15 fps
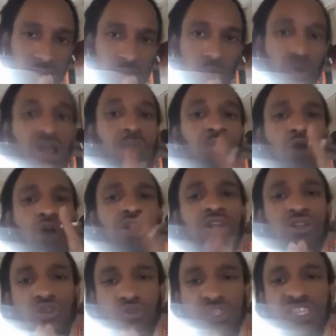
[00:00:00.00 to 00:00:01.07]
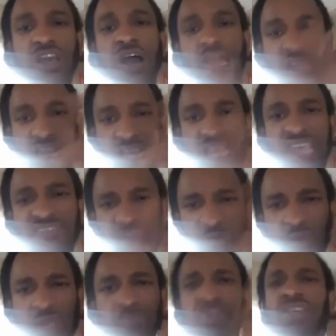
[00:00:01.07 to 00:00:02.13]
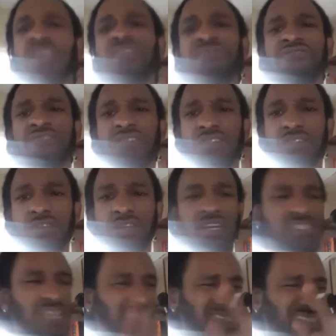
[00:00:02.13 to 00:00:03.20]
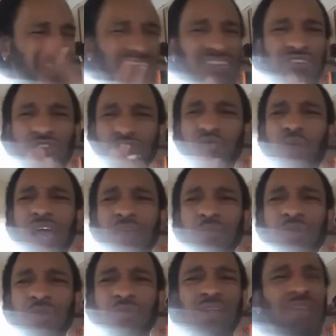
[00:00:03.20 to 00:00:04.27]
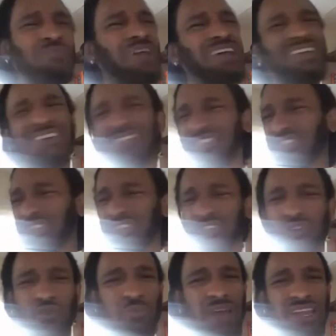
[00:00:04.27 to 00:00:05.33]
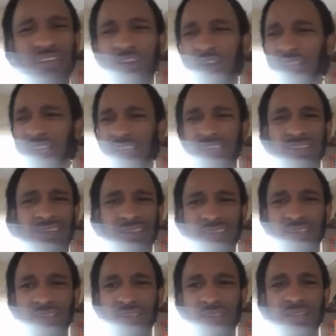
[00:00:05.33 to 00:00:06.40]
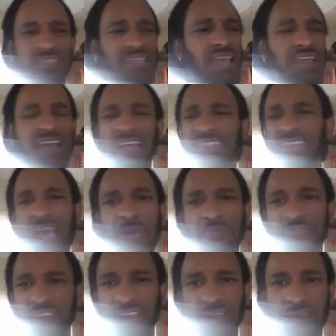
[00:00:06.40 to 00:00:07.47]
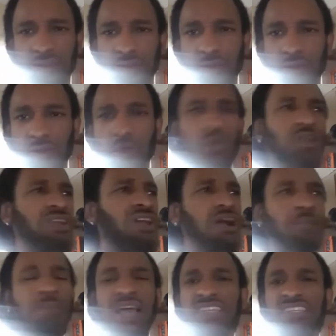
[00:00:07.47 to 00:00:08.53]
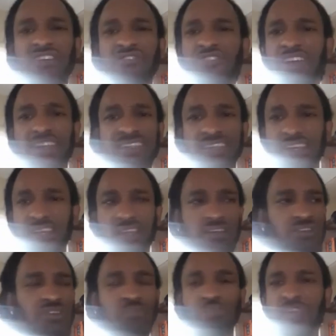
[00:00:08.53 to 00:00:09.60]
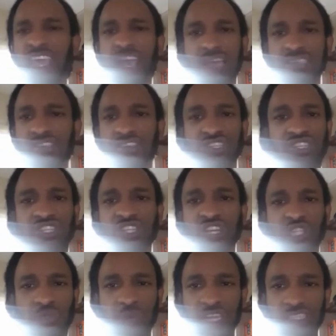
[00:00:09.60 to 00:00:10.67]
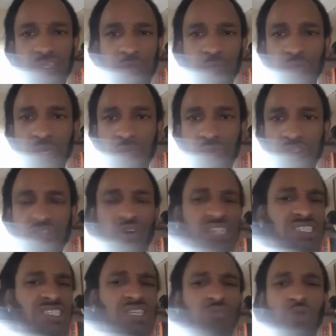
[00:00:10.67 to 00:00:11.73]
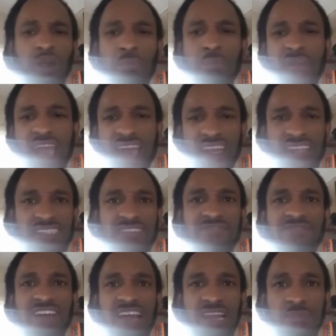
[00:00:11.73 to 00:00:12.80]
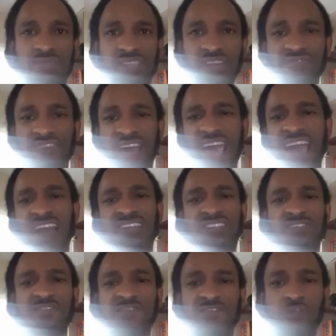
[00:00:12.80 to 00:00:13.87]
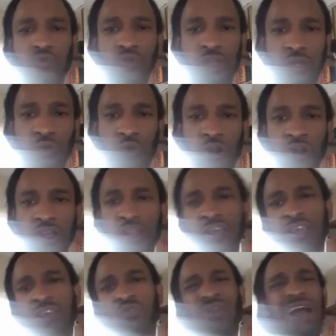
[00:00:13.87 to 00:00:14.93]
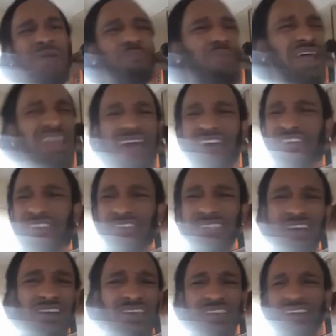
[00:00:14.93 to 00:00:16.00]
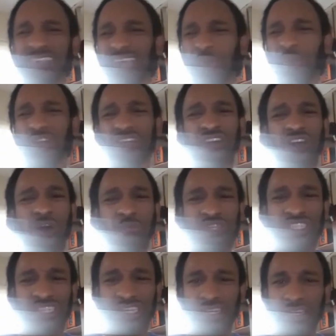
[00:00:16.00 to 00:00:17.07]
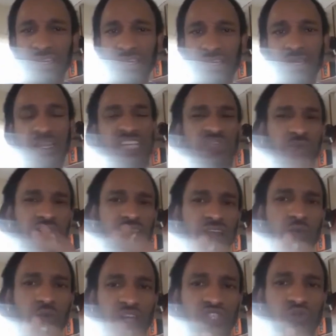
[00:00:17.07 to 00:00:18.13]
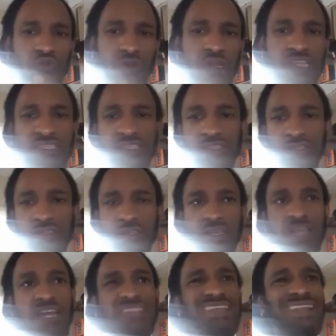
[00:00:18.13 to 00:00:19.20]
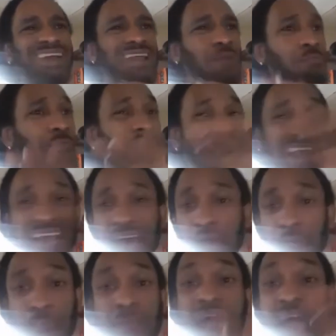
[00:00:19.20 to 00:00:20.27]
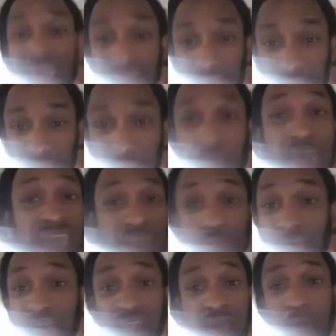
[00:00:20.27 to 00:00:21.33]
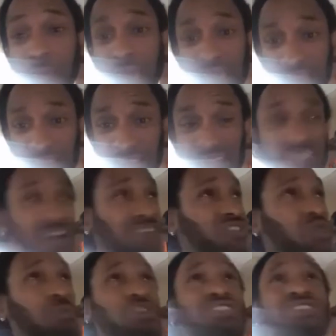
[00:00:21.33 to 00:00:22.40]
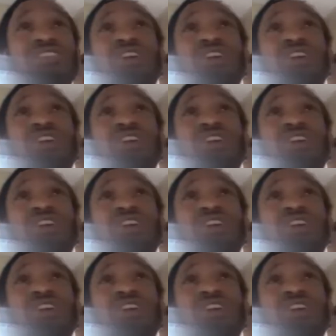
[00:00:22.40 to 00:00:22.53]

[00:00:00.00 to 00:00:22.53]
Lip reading: What I'm gonna do is call the evil people evil, because I seen good white people. I'm not here to judge nobody color either, because I ain't got time for that. Only the Almighty Creator could cast such judgment on people. So I see where man has defiled himself and act as a fool in the world. We got men out here talking all type of dumb shit. That's why you gotta watch who you listen to. Because a lot of men are men. They talk so much